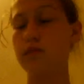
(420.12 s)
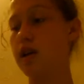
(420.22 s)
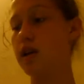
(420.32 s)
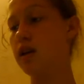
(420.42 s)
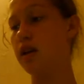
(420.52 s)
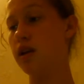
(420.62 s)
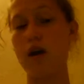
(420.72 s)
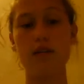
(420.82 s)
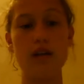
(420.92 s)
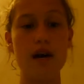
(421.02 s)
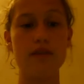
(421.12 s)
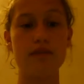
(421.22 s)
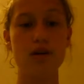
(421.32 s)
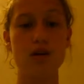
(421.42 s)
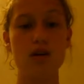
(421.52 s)
in and out of life.
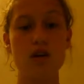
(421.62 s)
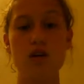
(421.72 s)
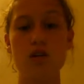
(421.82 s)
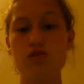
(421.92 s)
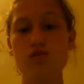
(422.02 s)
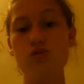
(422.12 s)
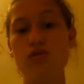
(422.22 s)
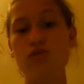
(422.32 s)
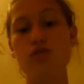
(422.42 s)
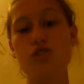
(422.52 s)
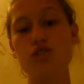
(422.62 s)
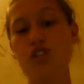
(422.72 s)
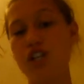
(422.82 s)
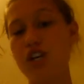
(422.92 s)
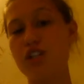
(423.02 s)
You shouldn't
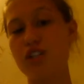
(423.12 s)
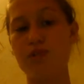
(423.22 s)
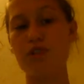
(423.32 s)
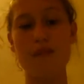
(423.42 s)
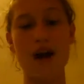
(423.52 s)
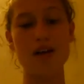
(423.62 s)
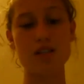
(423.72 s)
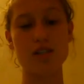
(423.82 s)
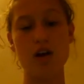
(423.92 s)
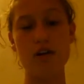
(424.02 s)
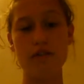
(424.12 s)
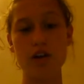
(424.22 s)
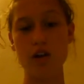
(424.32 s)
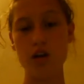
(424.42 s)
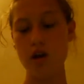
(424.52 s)
judge a book by its
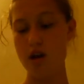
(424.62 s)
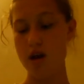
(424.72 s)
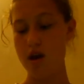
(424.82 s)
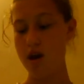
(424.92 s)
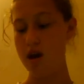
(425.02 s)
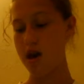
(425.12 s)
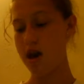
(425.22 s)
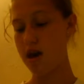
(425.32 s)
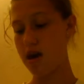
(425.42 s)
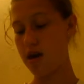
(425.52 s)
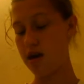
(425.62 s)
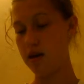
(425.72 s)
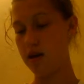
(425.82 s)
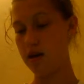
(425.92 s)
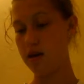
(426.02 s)
cover,
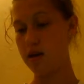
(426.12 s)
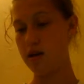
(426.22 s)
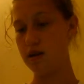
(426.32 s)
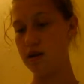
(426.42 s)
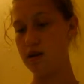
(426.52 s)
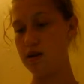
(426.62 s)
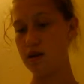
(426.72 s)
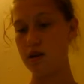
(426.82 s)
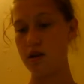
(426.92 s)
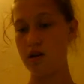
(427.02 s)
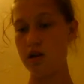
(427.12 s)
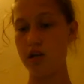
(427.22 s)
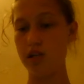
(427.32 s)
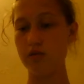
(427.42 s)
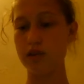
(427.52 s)
and
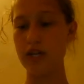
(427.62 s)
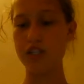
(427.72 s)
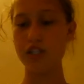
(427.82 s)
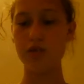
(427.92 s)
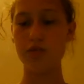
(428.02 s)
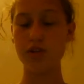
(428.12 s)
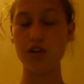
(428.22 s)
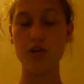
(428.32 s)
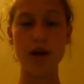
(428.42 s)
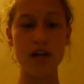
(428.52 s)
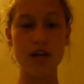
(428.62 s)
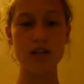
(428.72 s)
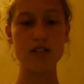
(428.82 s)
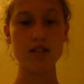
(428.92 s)
your relationship with your parents.